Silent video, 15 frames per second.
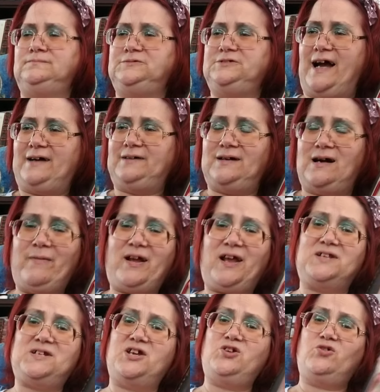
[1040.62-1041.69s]
yeah, I'm not going
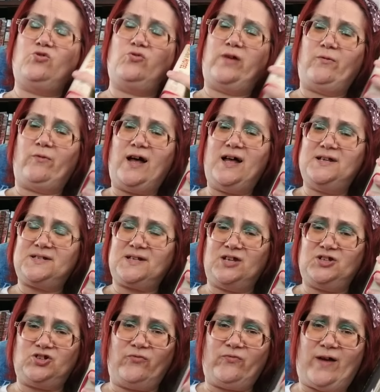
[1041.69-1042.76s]
to tell you who he was
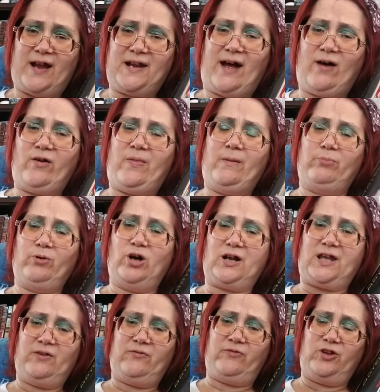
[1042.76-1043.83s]
because you'll find out in the book
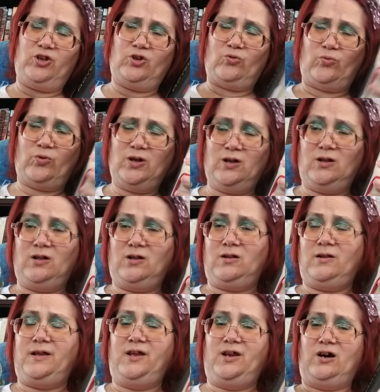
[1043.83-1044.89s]
if you,
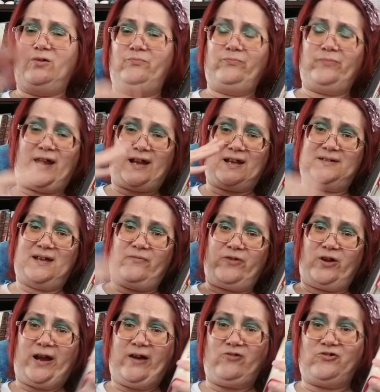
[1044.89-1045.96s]
you know, like I said, if
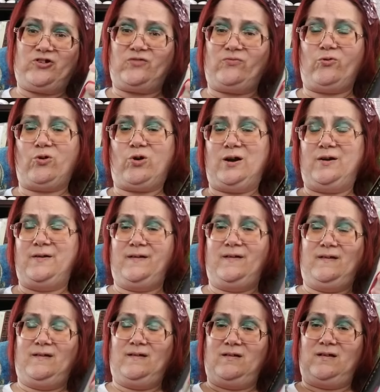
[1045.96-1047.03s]
you're here just for
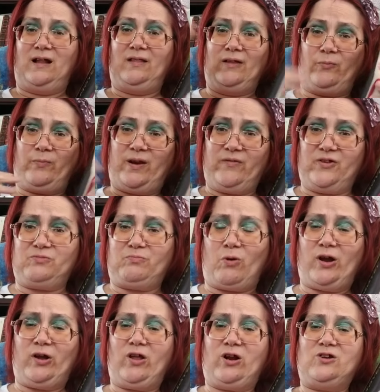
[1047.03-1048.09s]
a little bit of the
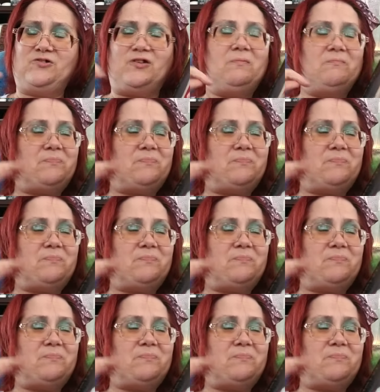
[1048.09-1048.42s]
spoilers.